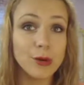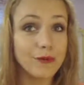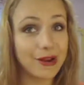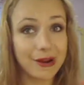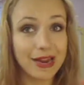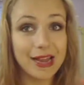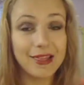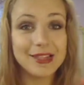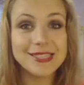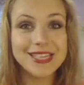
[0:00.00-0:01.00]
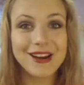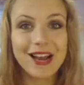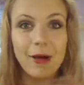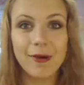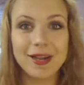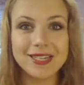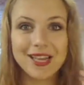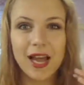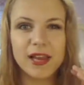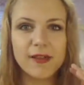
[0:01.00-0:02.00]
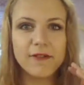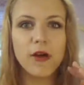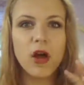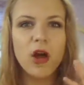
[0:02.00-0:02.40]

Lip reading: are very in this year and I wanted to kind of